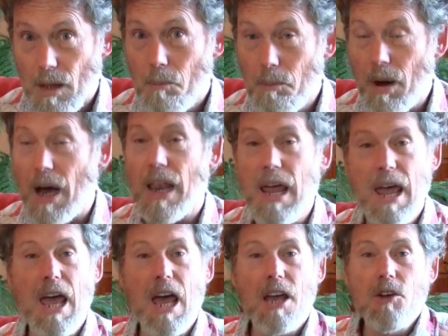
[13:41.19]
But
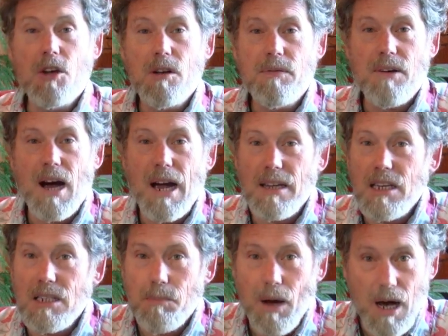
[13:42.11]
you can find
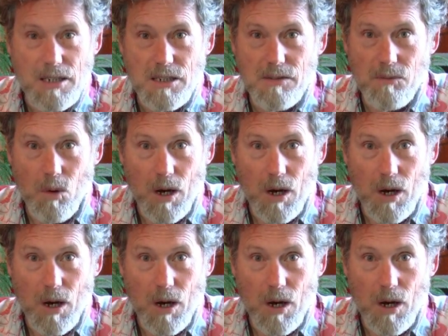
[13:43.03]
these positive